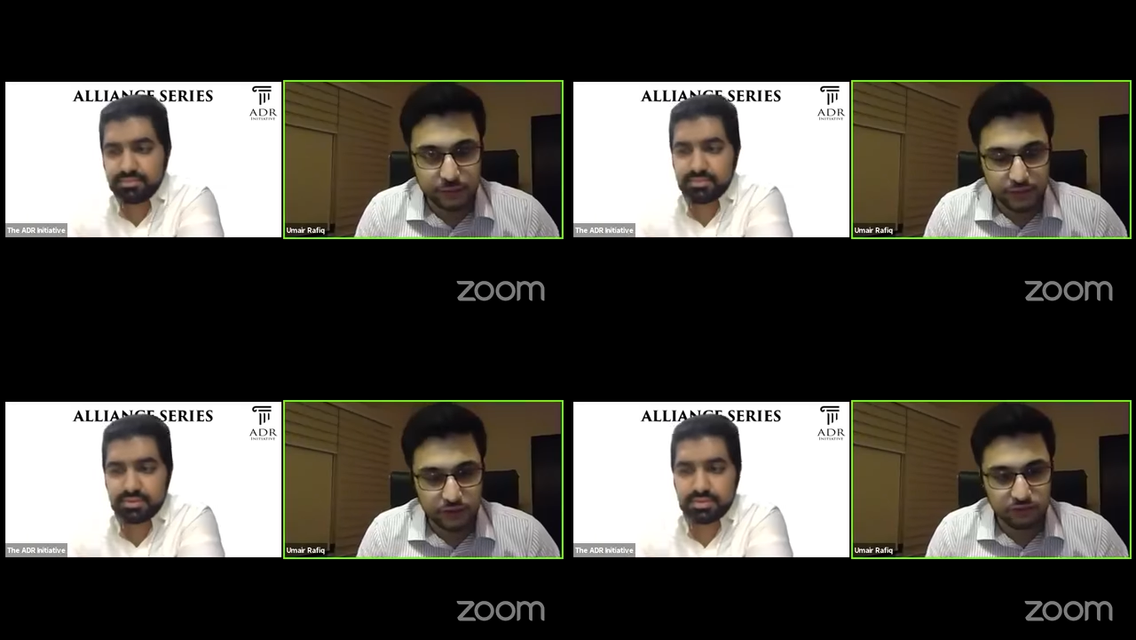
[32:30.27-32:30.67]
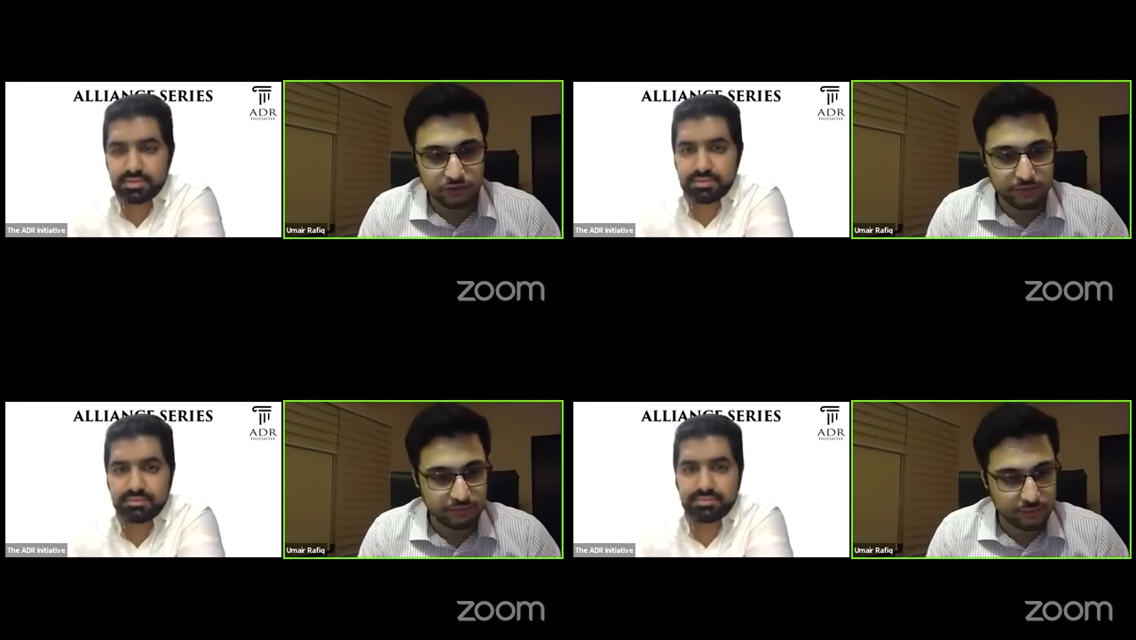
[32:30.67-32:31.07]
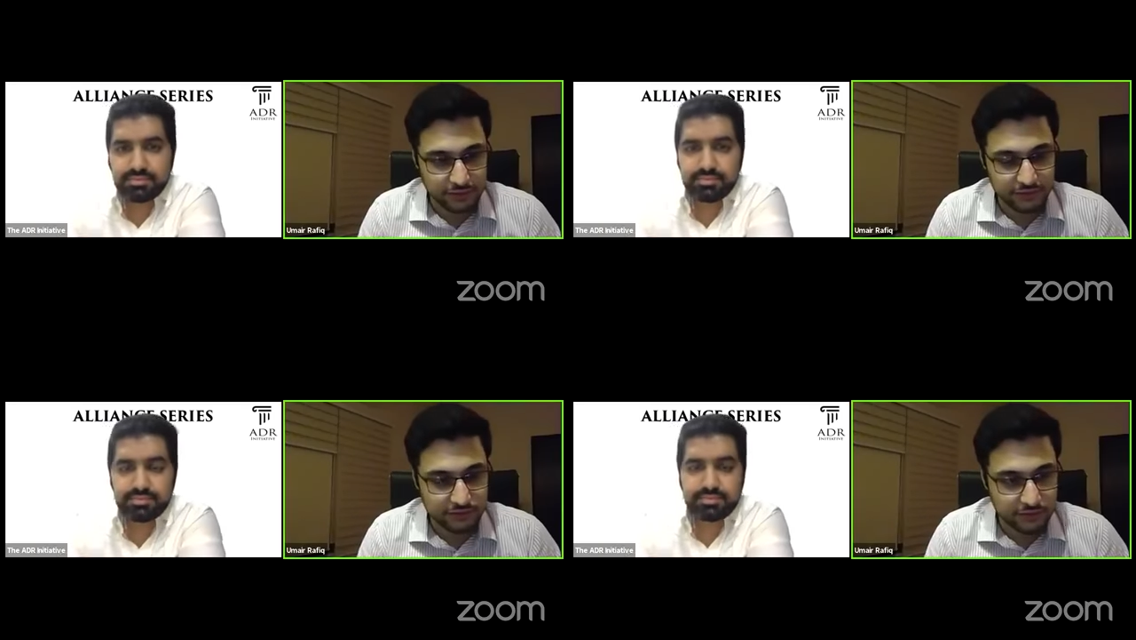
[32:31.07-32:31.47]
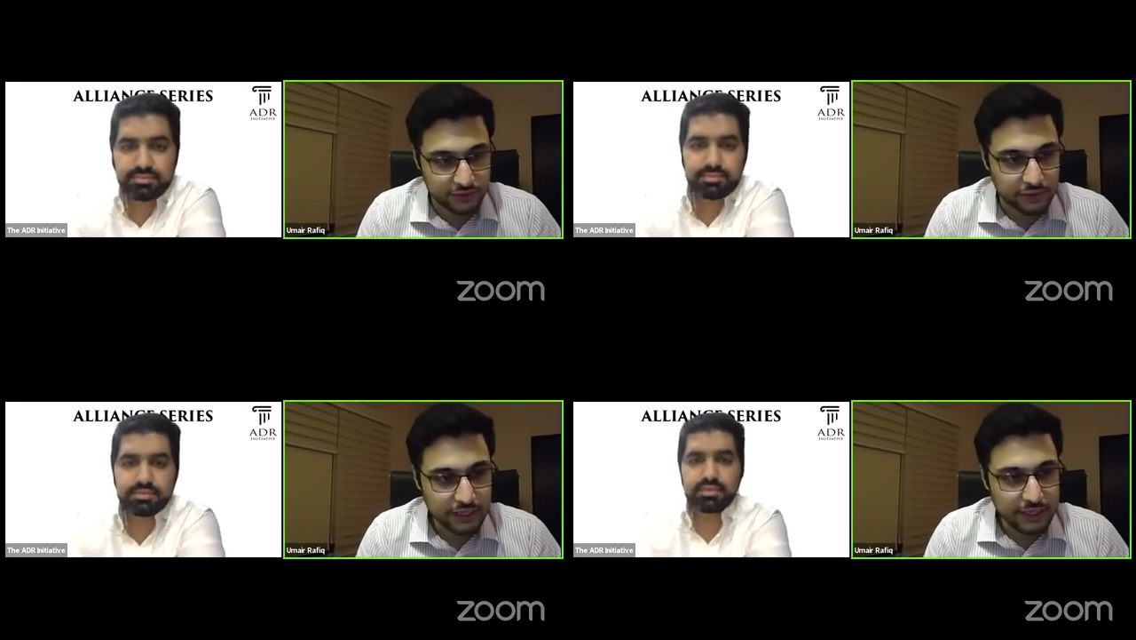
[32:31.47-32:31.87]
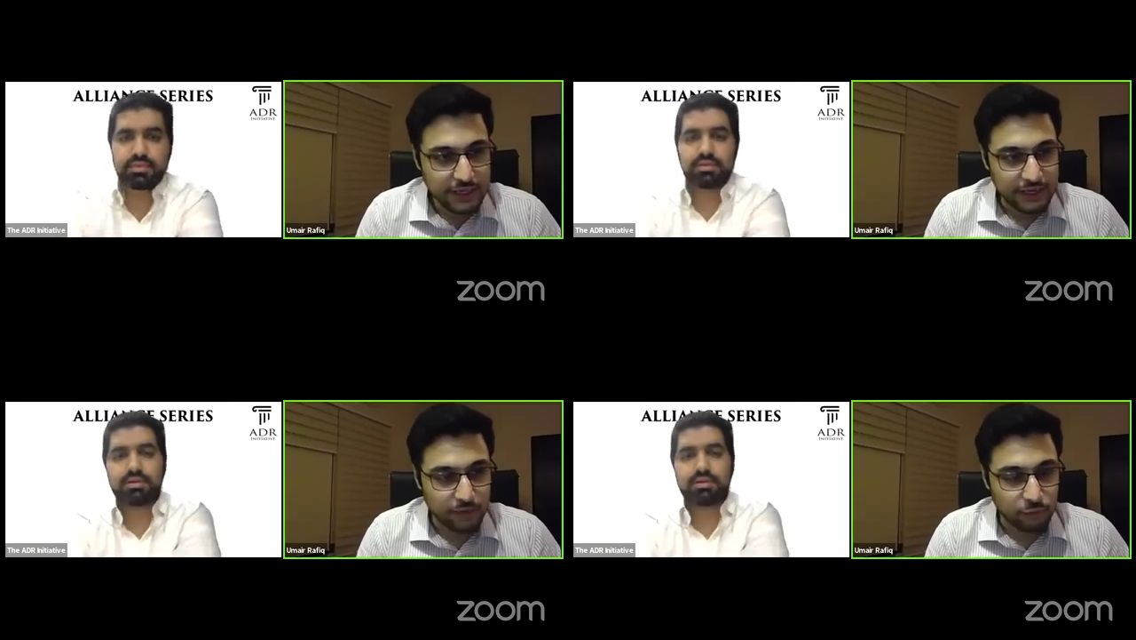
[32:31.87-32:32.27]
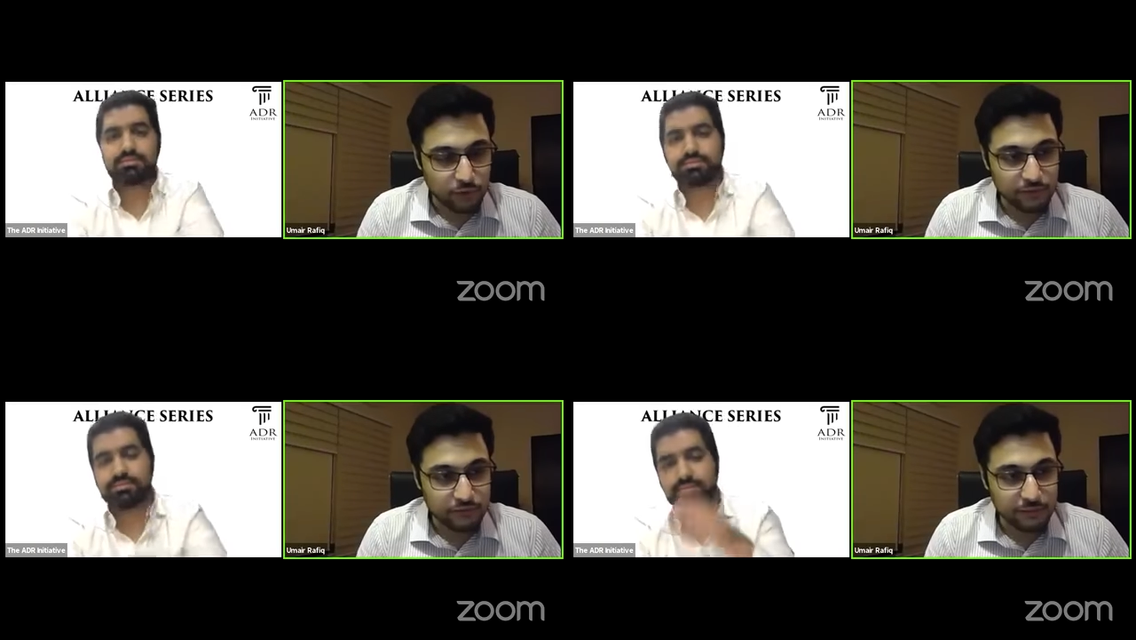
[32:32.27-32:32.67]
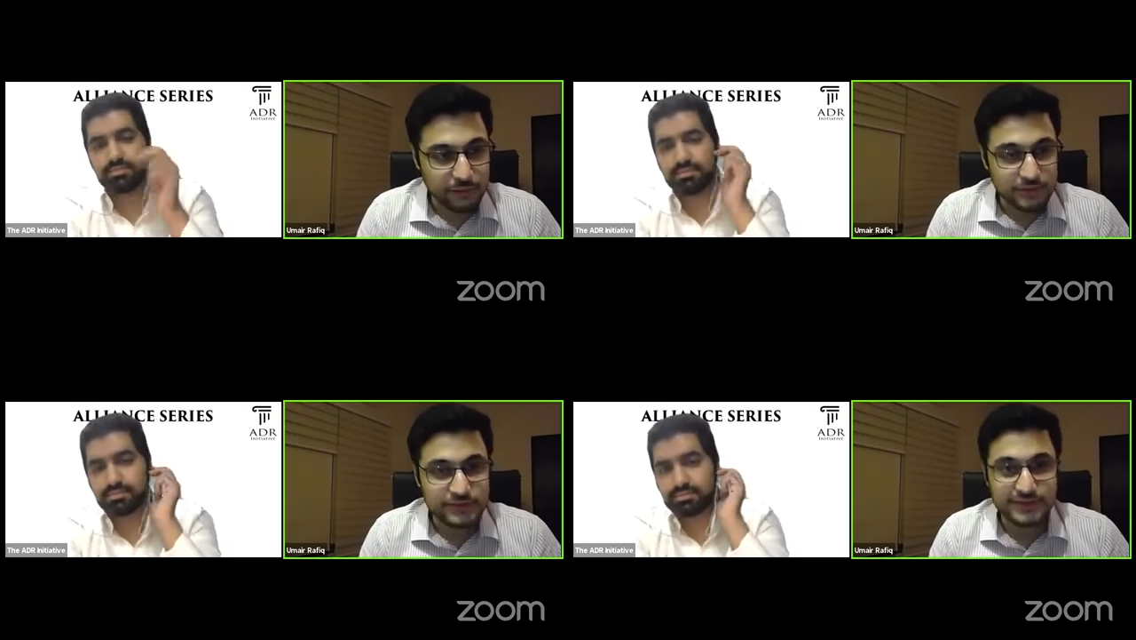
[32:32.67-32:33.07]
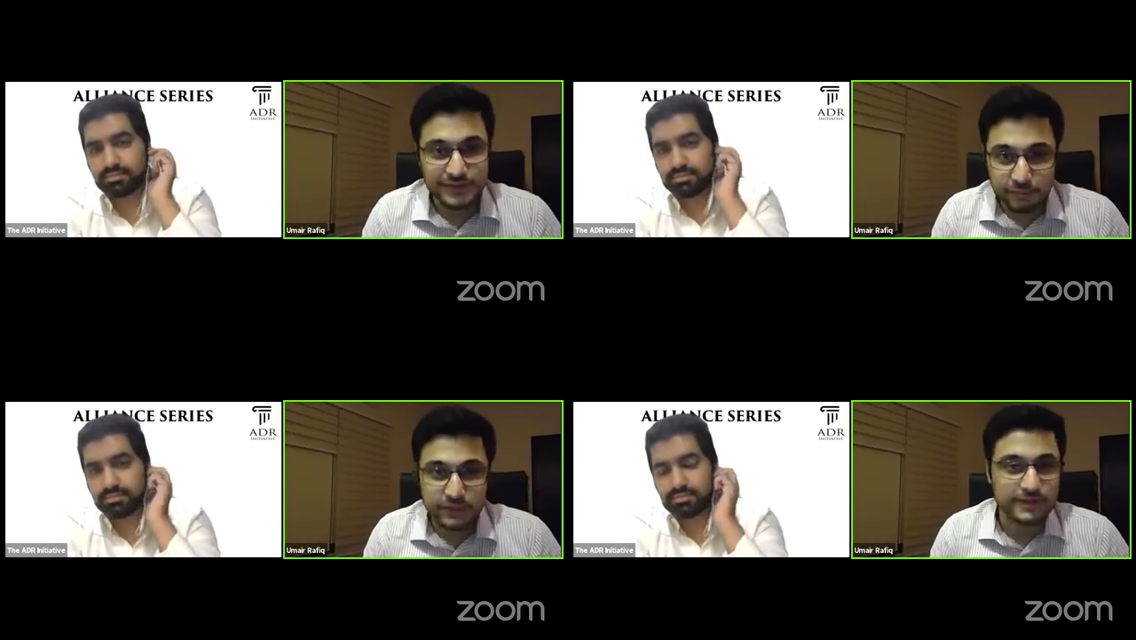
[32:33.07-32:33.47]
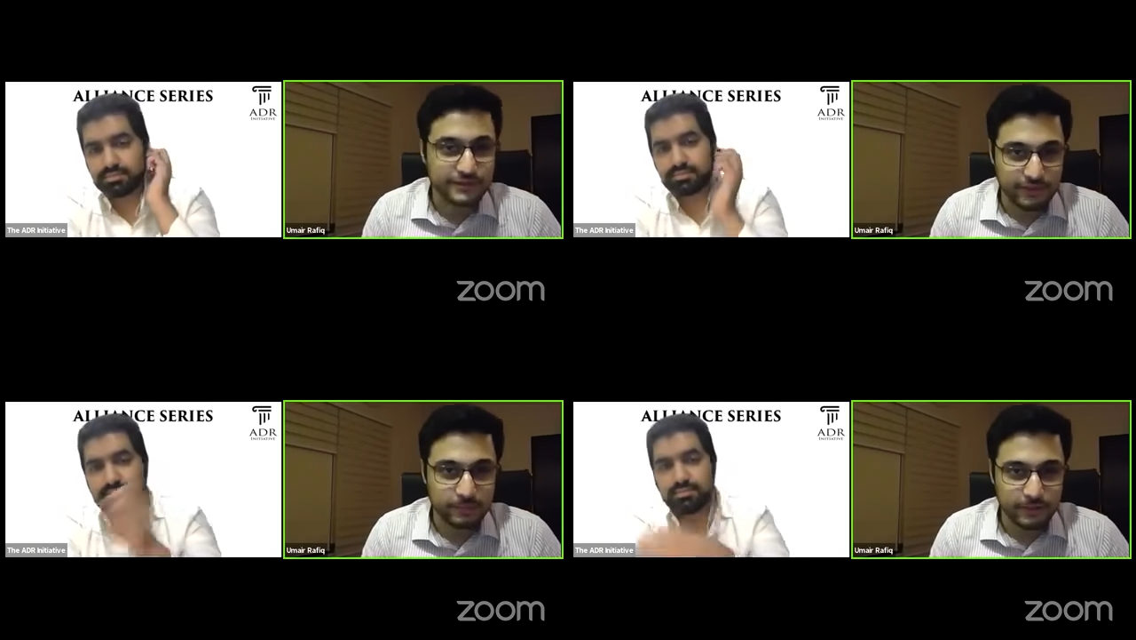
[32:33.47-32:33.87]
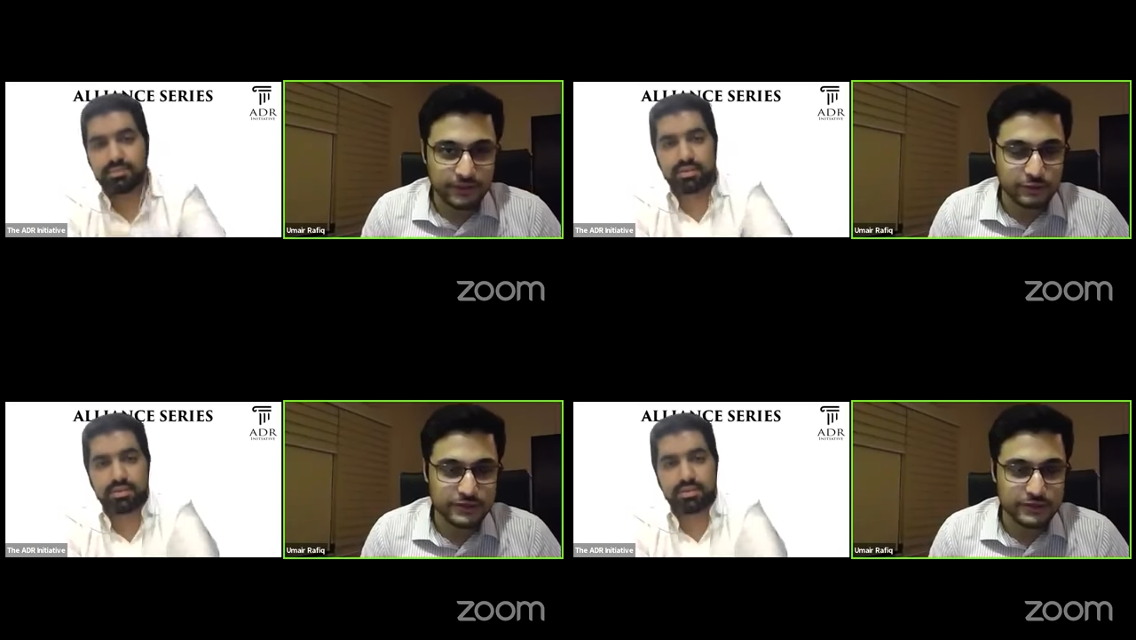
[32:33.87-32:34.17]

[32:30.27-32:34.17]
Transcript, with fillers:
Speaker 1: committee of PEFMA last year. And one of our members did bring this up. He